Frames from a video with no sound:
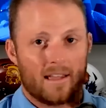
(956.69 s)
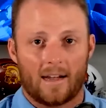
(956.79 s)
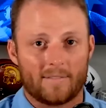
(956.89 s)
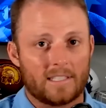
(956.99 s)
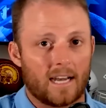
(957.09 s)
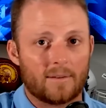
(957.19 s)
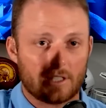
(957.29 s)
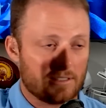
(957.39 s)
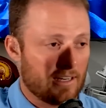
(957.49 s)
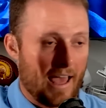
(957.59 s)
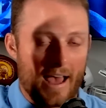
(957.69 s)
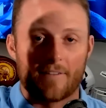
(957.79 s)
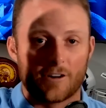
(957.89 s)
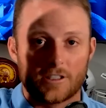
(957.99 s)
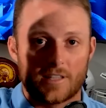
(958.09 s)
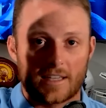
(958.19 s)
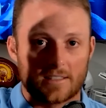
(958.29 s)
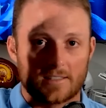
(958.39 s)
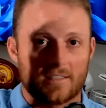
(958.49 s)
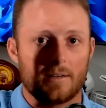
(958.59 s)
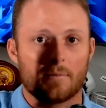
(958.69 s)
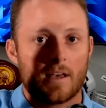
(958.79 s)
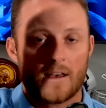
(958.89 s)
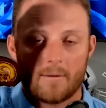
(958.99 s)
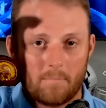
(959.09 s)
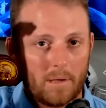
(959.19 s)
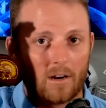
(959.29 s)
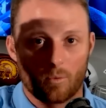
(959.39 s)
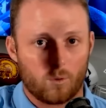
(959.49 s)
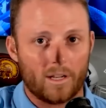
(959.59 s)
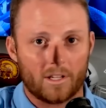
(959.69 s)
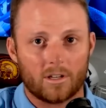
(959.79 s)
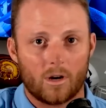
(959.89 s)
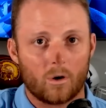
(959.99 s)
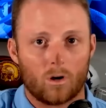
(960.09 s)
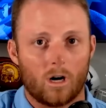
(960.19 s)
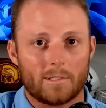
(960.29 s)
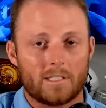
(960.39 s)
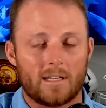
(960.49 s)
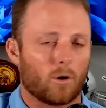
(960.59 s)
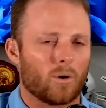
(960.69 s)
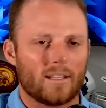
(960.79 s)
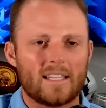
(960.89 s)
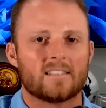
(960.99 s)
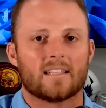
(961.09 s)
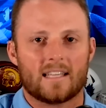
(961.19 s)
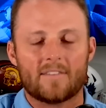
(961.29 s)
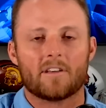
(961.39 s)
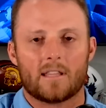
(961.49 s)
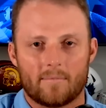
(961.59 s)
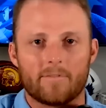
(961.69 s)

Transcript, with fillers: How many times has an average Texas team beat a really good Oklahoma team, or at least given them